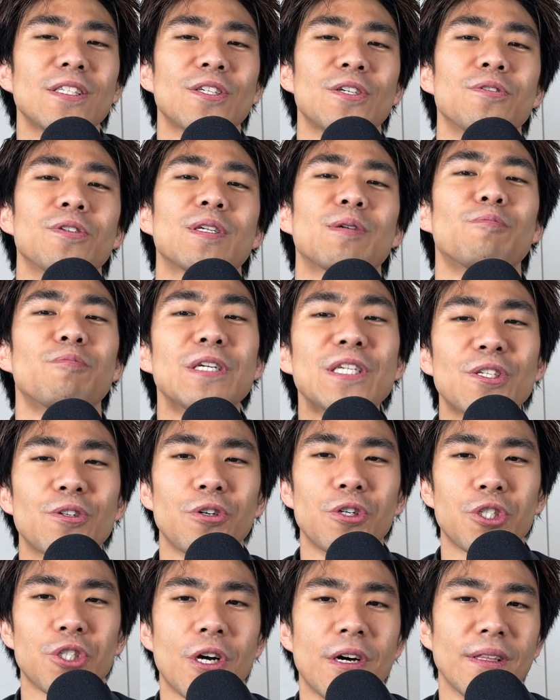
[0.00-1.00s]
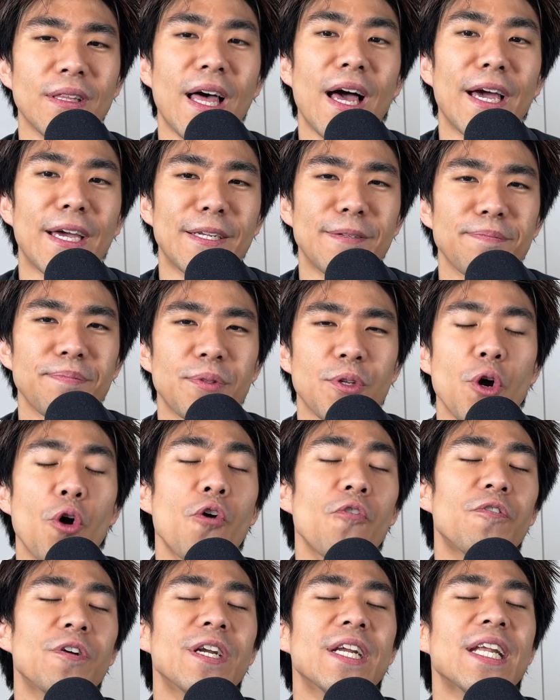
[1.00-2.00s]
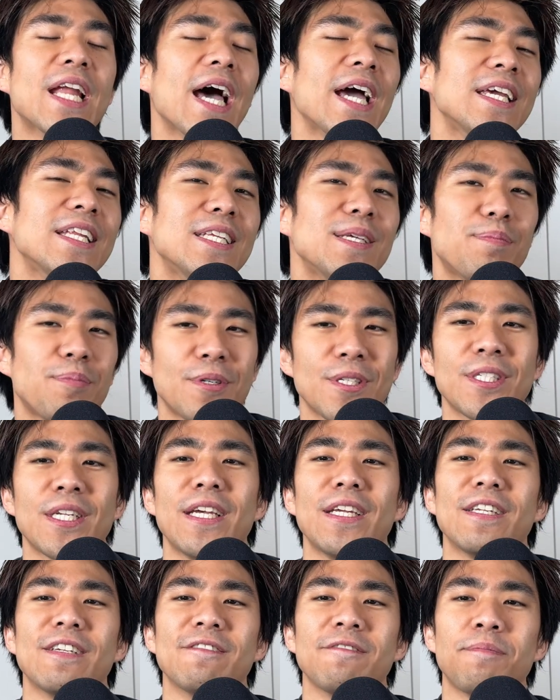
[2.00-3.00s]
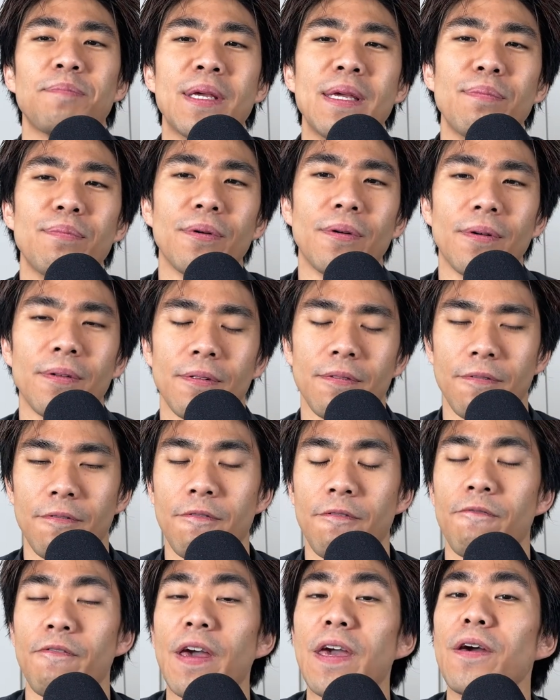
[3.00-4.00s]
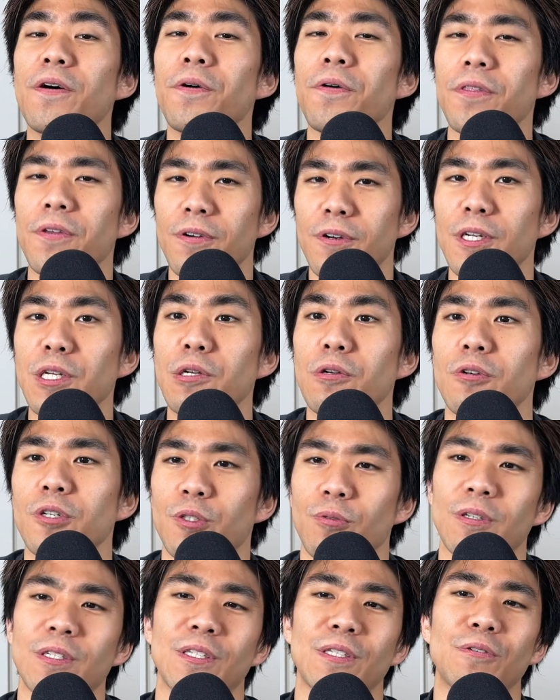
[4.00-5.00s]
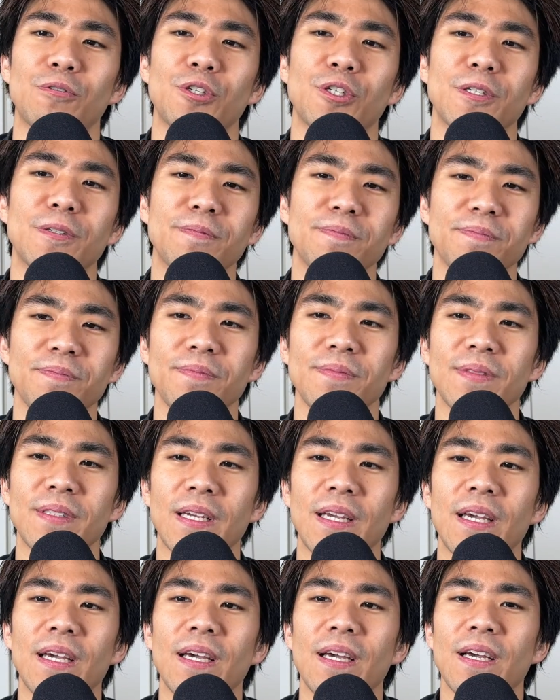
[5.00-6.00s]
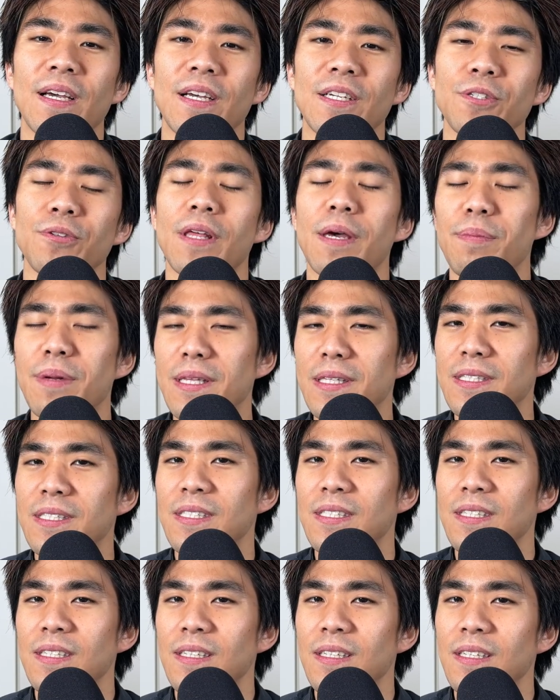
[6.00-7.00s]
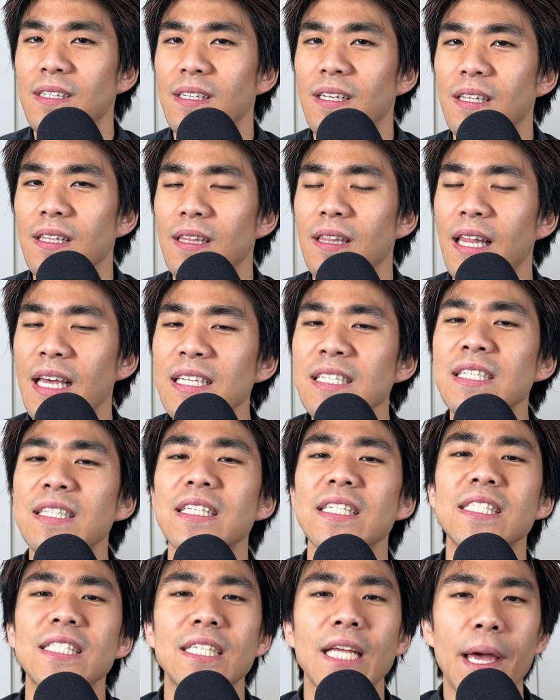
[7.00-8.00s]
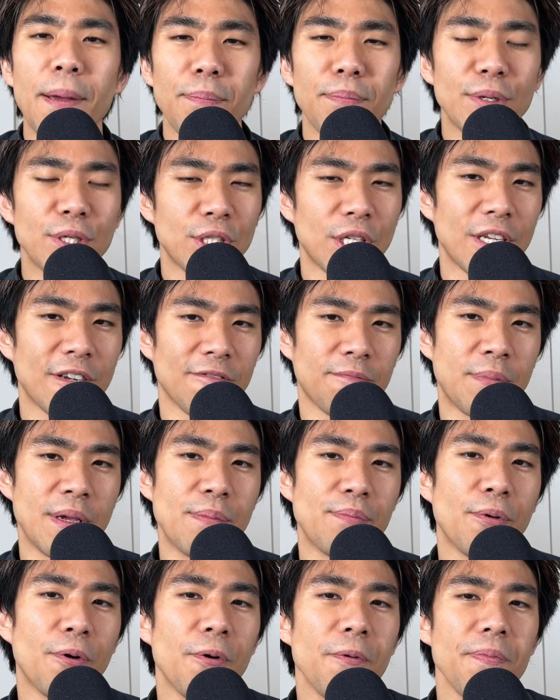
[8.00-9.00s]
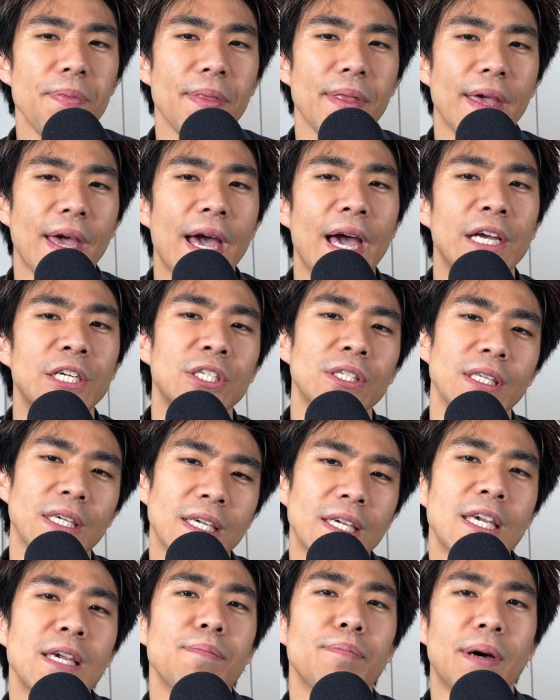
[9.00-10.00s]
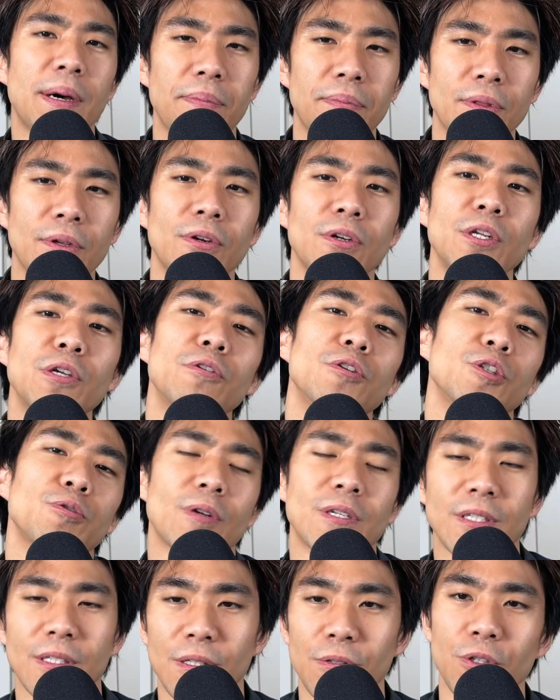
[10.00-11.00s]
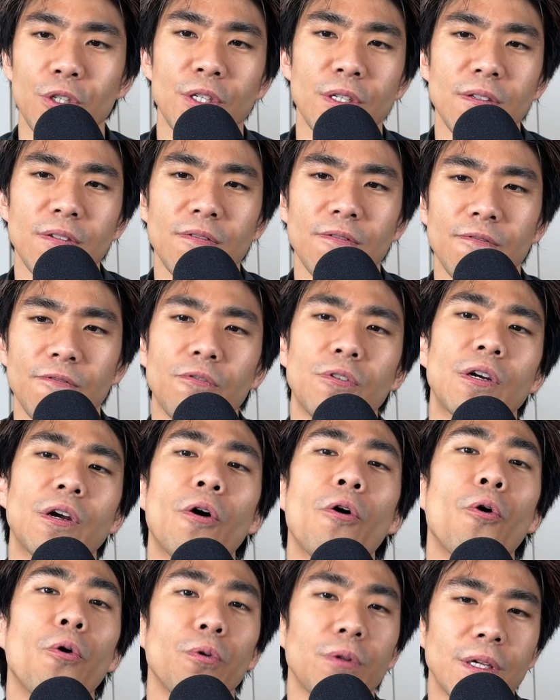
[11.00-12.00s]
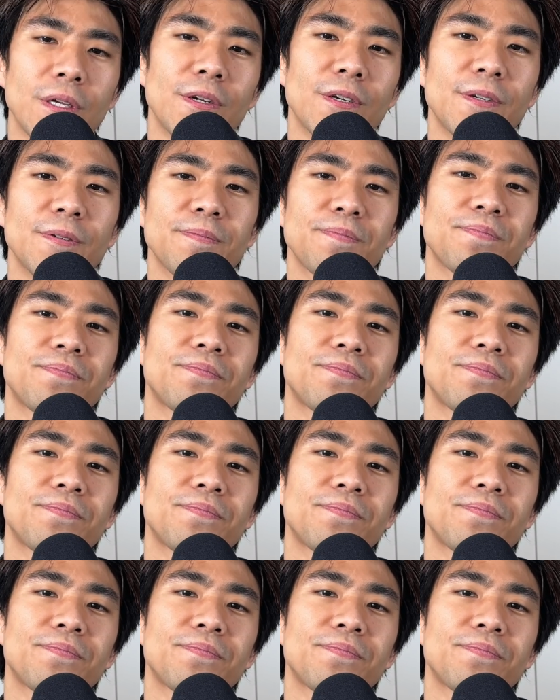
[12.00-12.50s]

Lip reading: to some research online, over 90% of people fail their New Year's resolution. So that means less than 10% of people actually keep up their New Year's resolution for a whole year.